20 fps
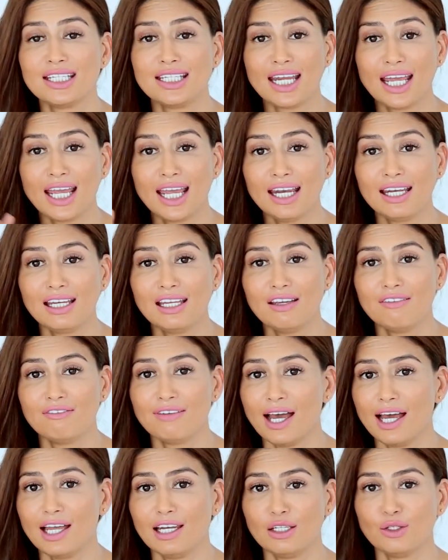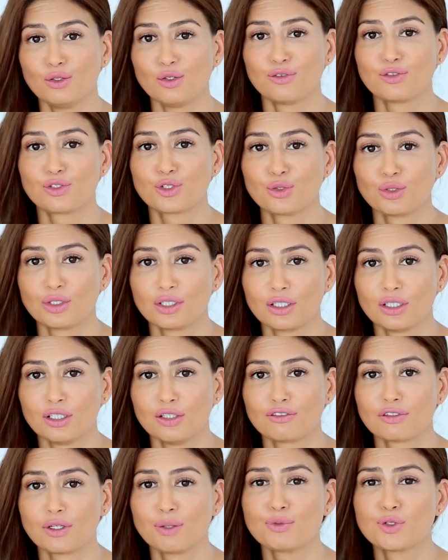daily value of sugar
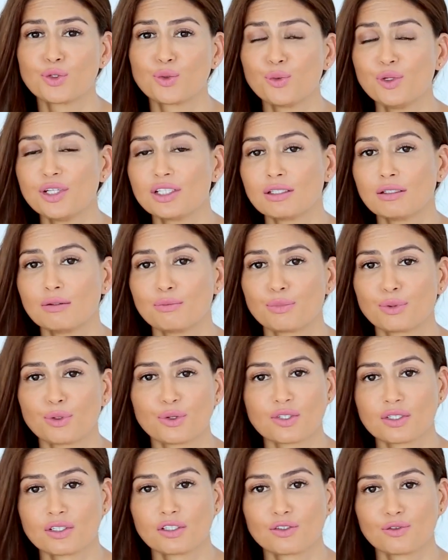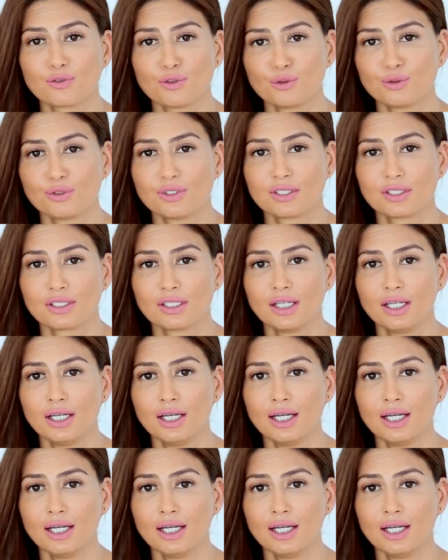from sweetened processed foods.